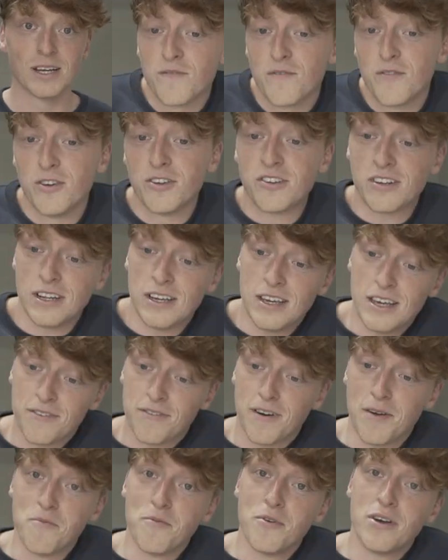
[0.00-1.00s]
Firstly,
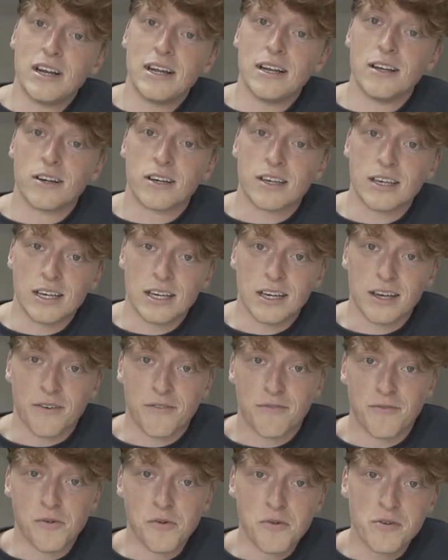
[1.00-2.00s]
if I'm really looking
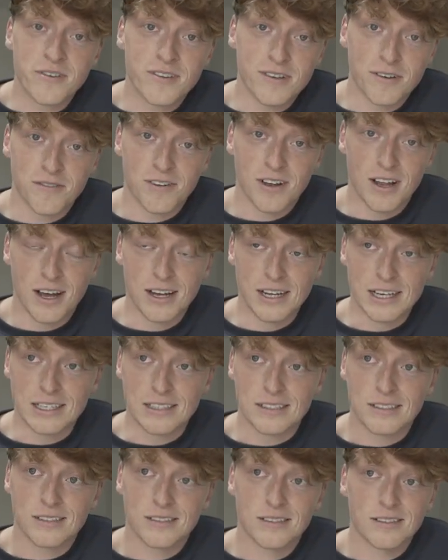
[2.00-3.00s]
for silver
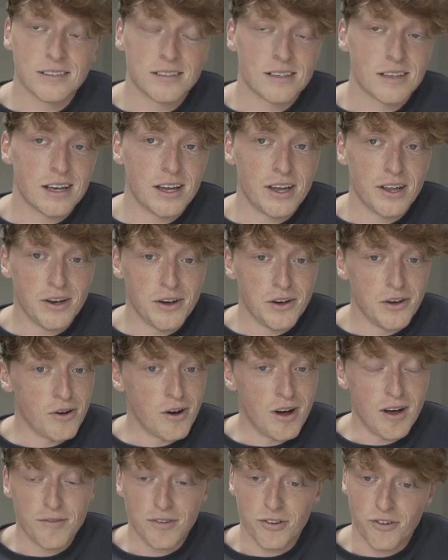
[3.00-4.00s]
linings,
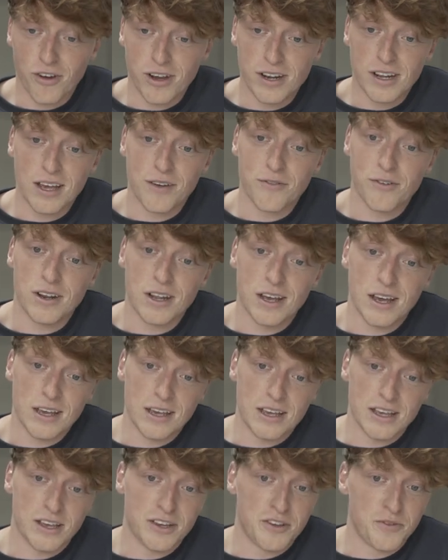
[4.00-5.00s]
not having training every
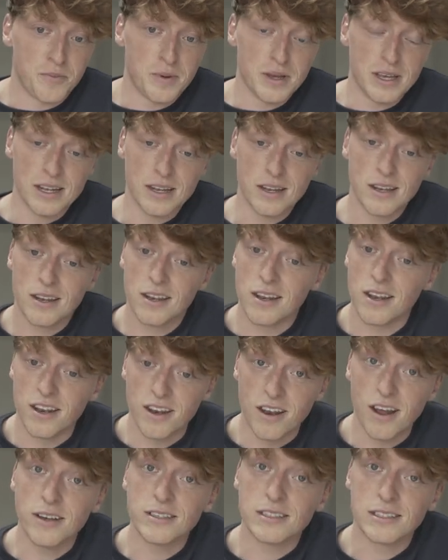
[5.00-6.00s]
day, it's been
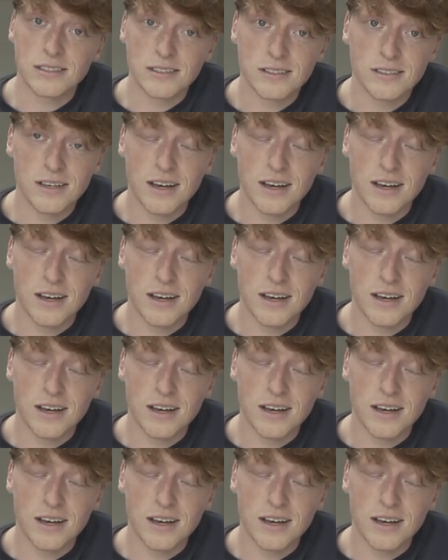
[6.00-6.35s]
nice.